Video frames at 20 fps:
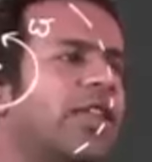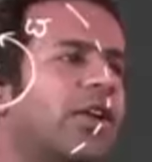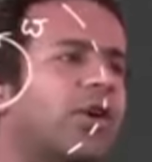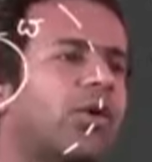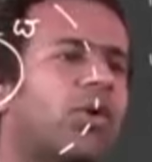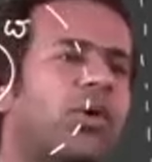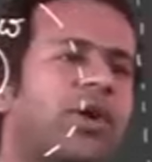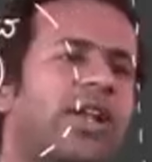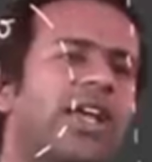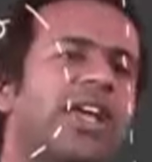the
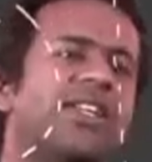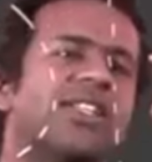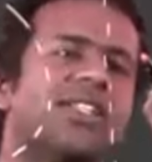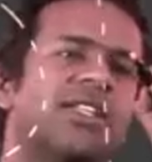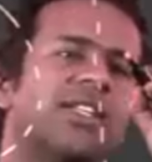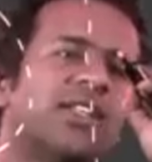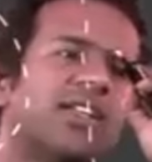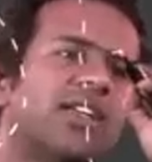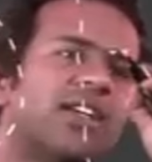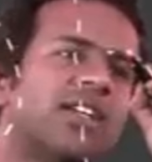
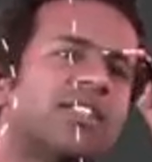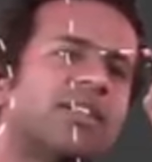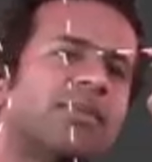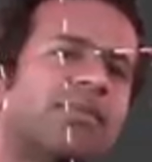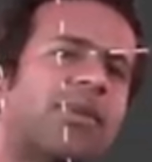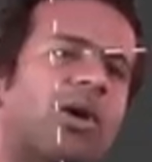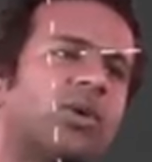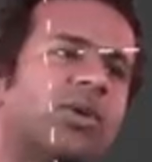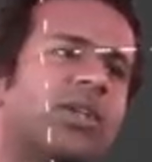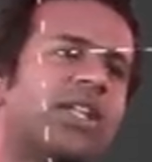rotation is
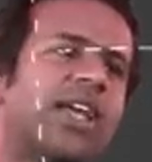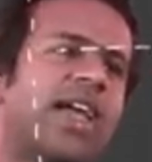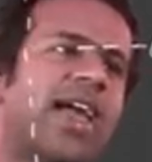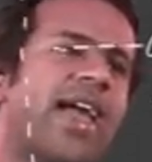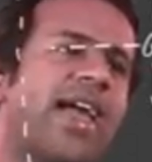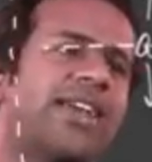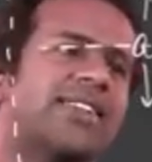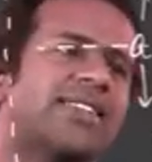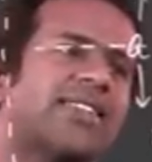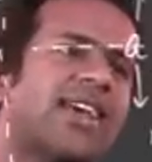about the
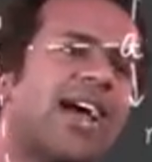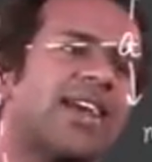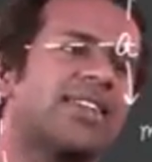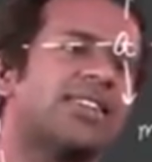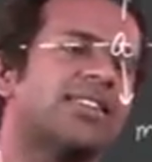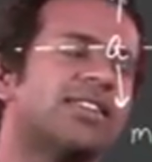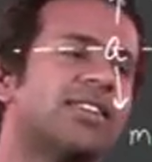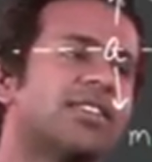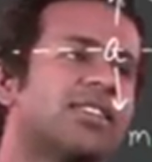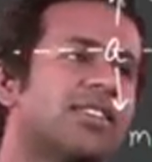
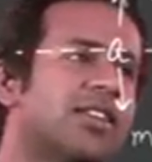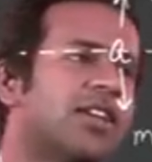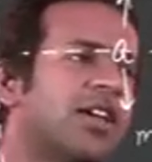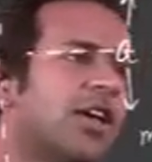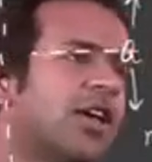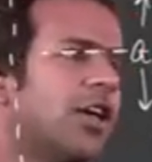x-axis,